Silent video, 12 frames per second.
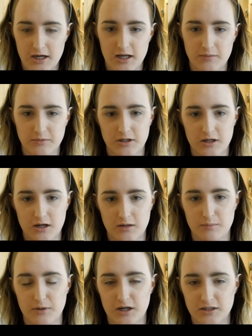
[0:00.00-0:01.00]
and I'm gonna
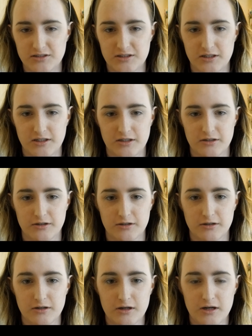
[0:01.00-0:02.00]
unbox it
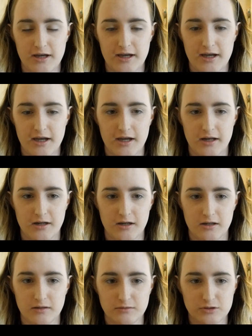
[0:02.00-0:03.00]
here and
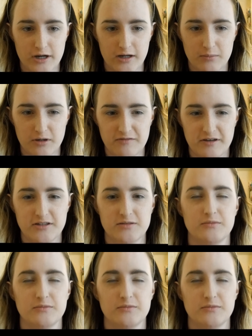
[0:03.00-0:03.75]
try it on my face.